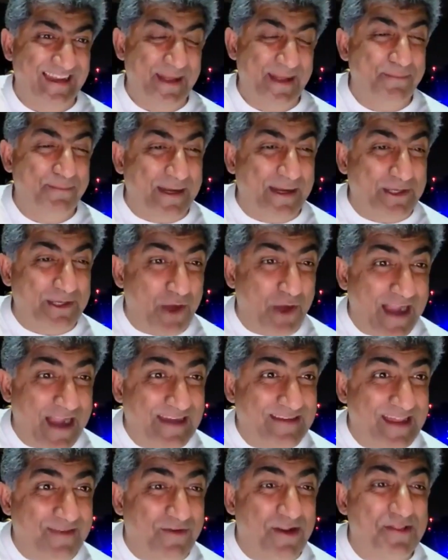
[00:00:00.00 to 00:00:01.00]
but your
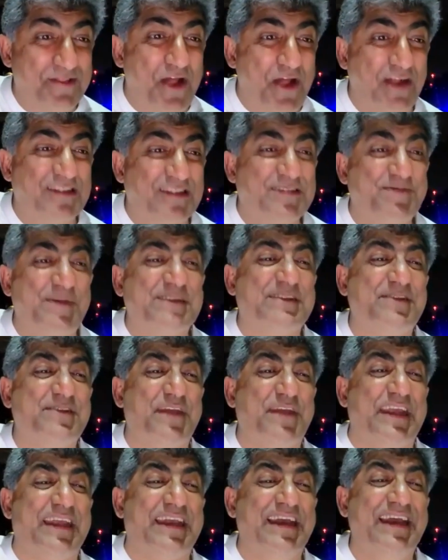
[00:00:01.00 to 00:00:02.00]
answer was not
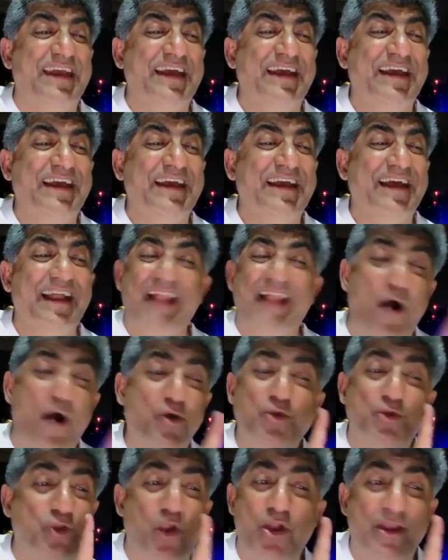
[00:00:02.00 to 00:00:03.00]
specific. How
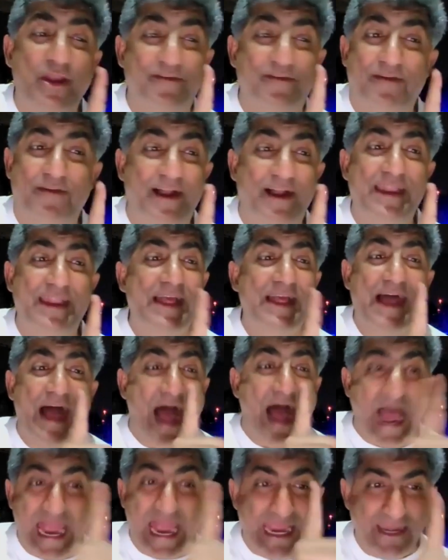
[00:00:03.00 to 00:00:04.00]
you told the word,
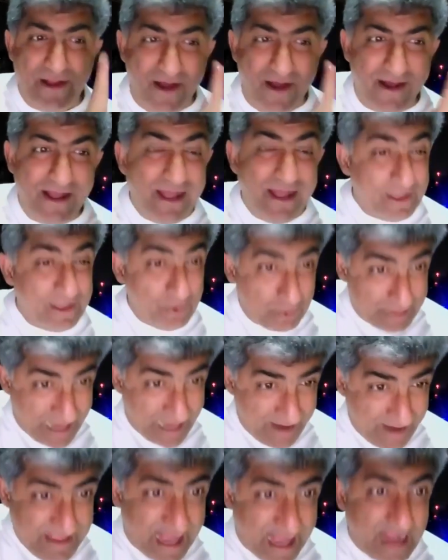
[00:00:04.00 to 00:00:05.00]
I know. You
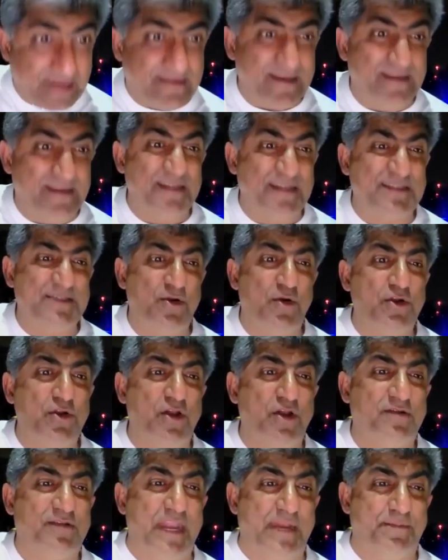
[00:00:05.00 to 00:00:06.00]
gave the answer just now in
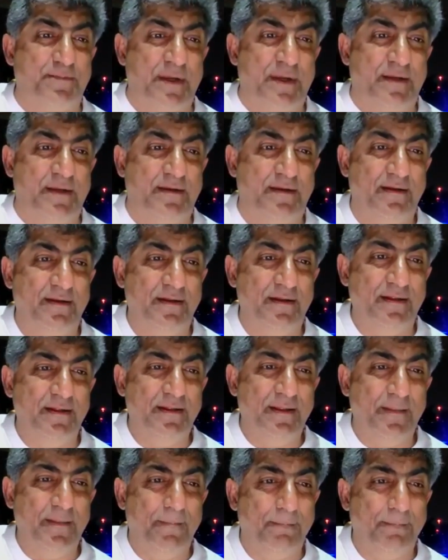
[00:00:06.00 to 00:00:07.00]
your statement,
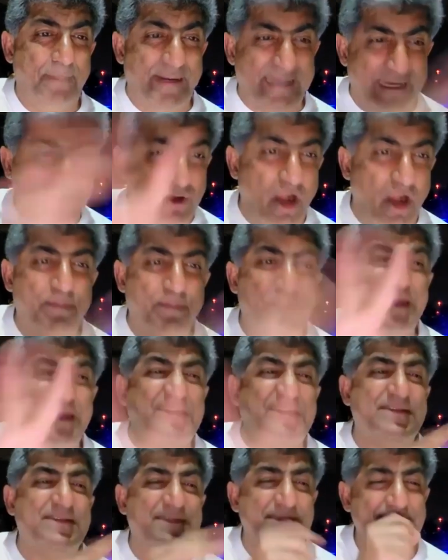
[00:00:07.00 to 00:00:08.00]
but it got
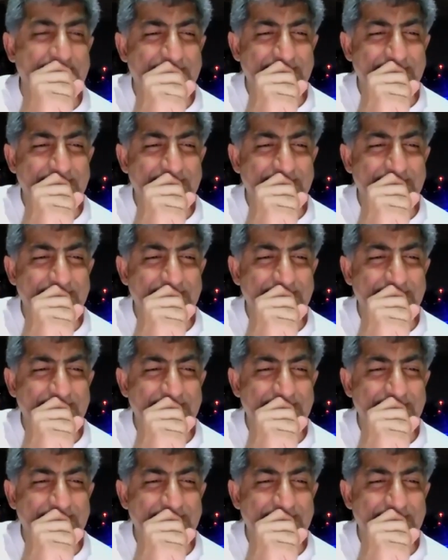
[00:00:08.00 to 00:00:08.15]
mixed.